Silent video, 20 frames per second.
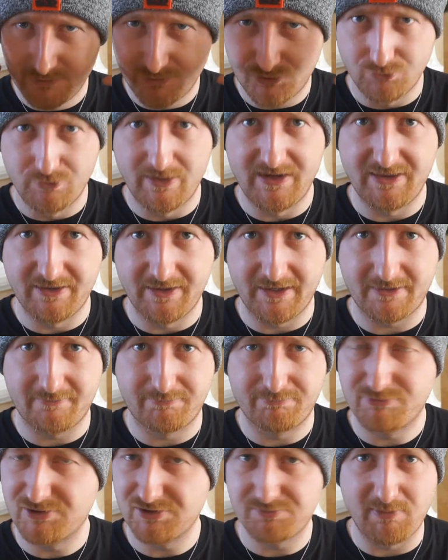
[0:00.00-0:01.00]
doing,
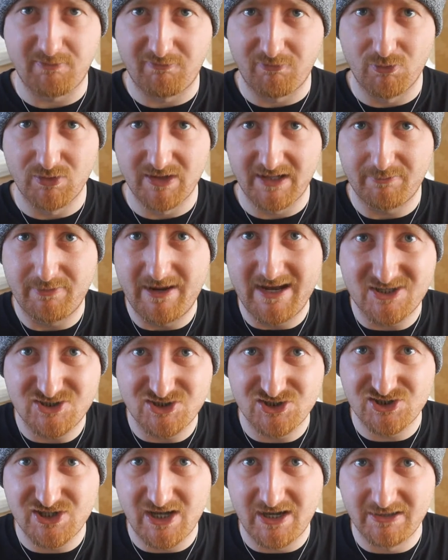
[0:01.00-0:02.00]
like, just before, like, we
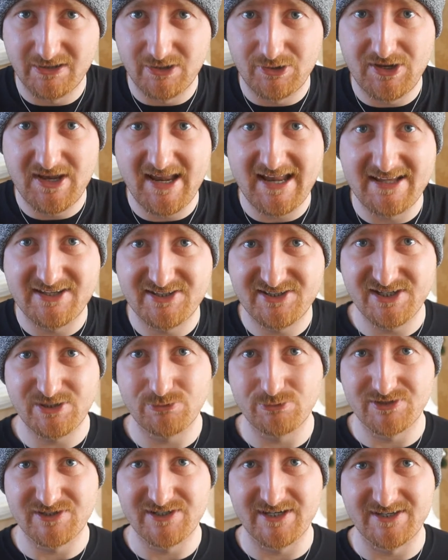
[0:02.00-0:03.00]
actually started learning any
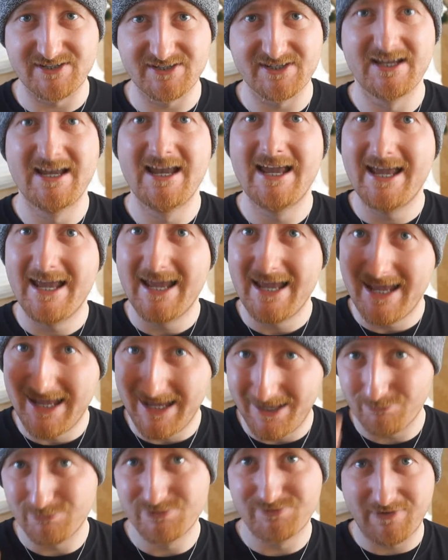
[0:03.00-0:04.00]
sequences,
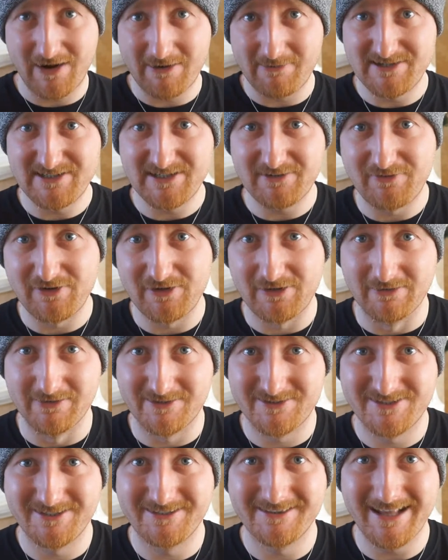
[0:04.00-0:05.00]
it was very difficult.